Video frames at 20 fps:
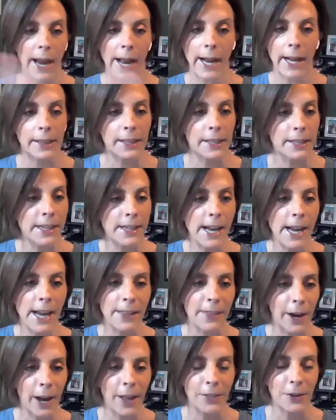in the day,
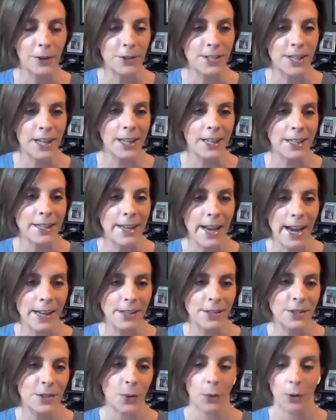they had their teen
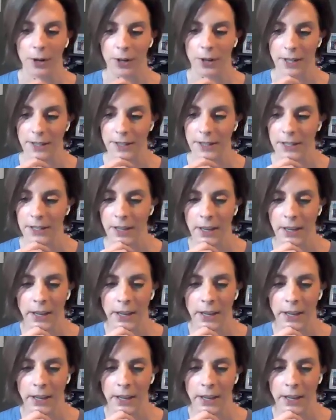dance ordinance,